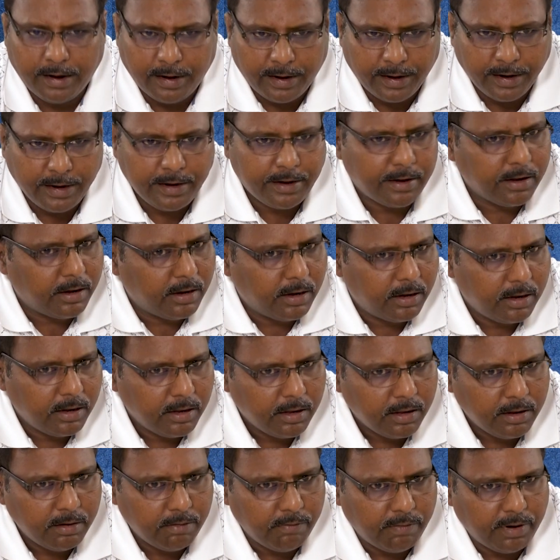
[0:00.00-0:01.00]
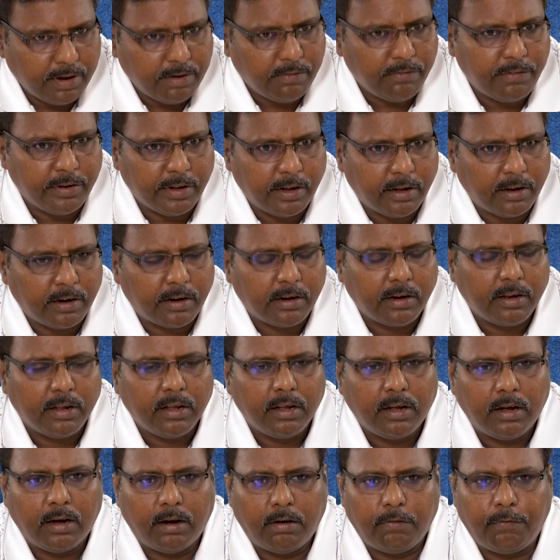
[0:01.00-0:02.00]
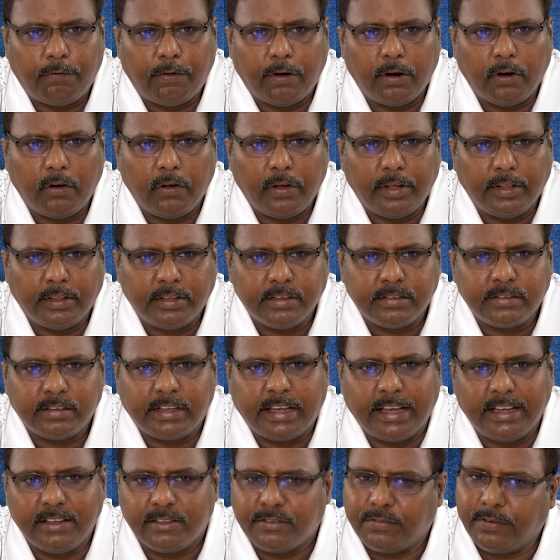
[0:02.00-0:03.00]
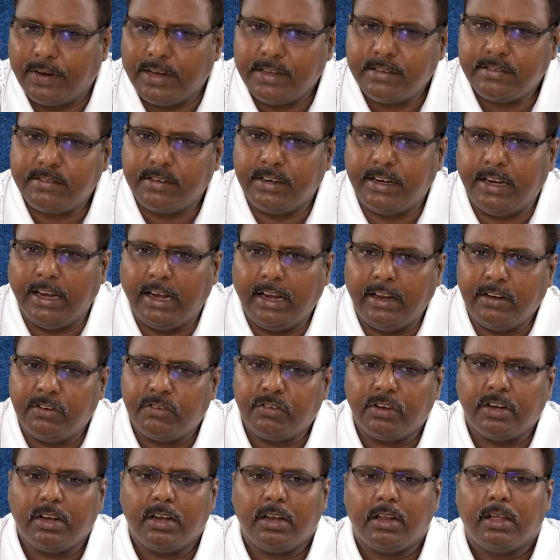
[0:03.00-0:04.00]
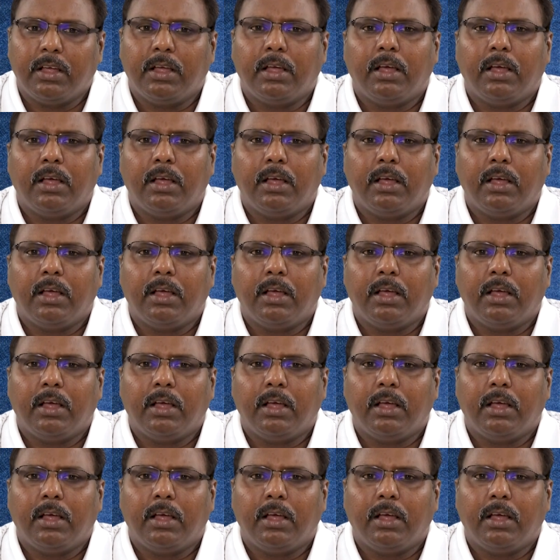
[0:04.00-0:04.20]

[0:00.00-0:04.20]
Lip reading: data when we are following this case-wise deletion